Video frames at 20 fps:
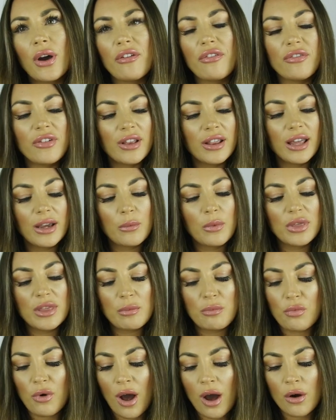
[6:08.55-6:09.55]
I feel like
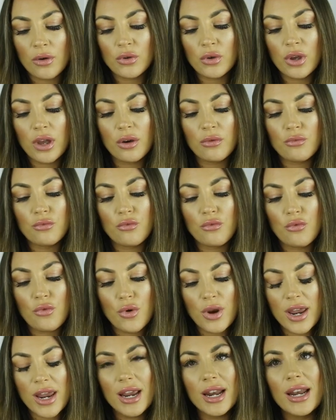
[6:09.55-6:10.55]
with the brown, you can
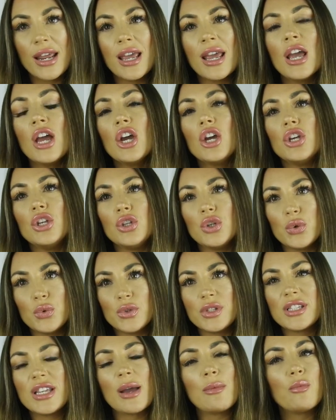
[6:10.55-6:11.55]
really
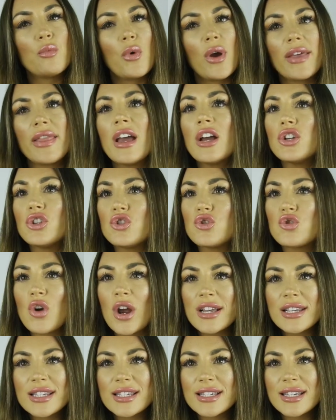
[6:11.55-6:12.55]
use them with
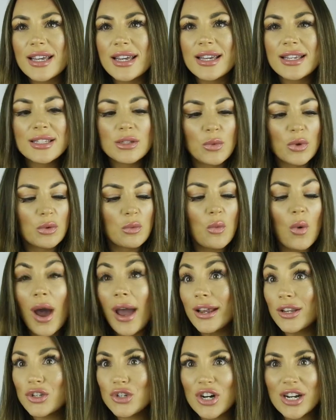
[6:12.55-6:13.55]
dresses, with
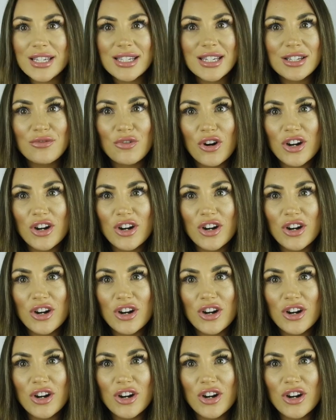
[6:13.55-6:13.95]
white dresses,